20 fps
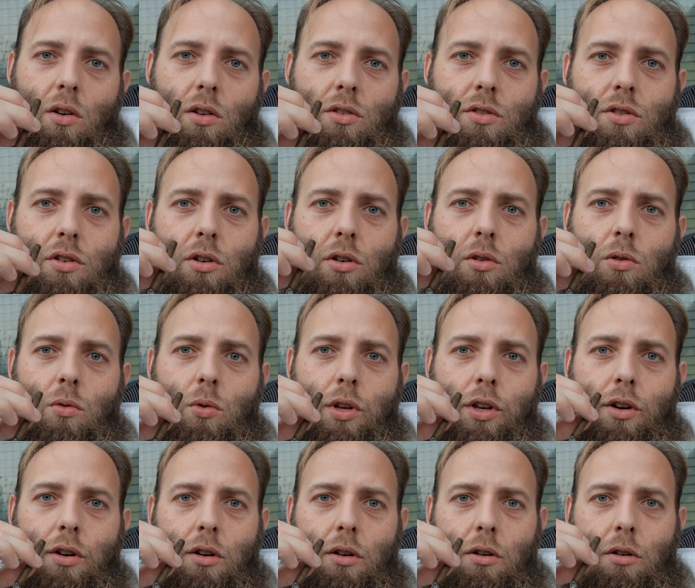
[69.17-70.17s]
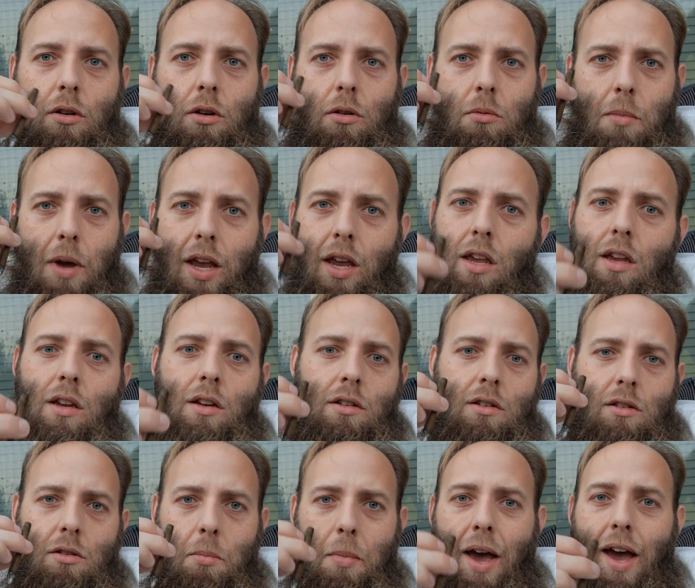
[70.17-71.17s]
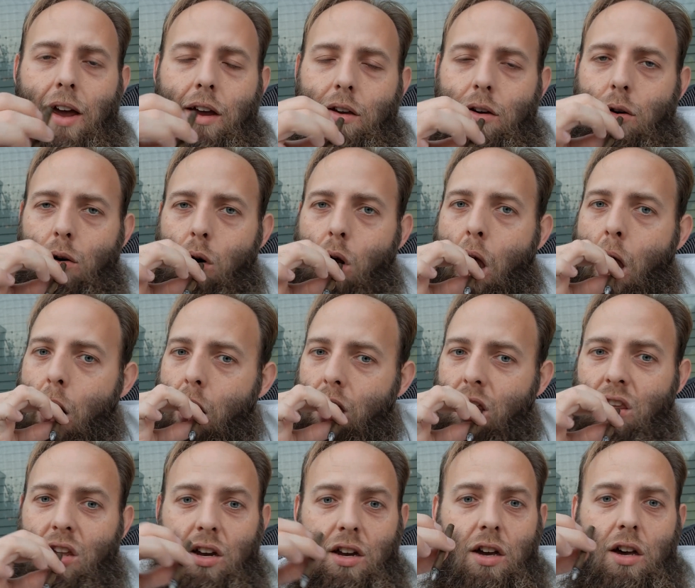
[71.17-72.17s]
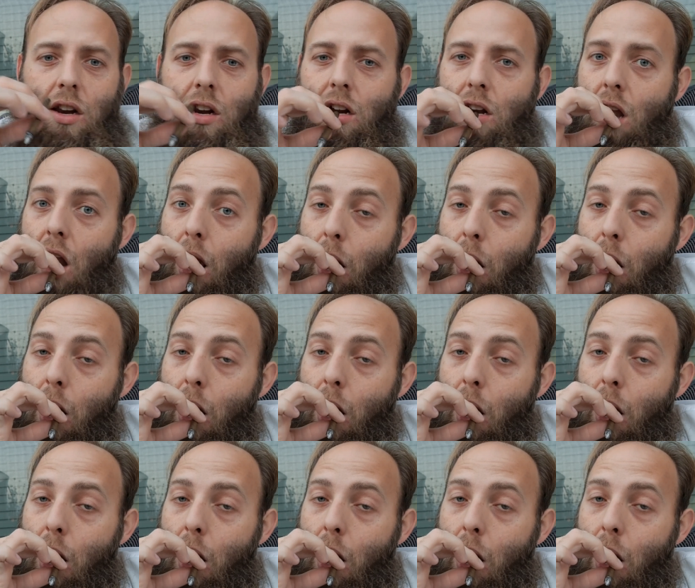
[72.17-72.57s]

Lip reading: So when you're making tobacco, you cut it,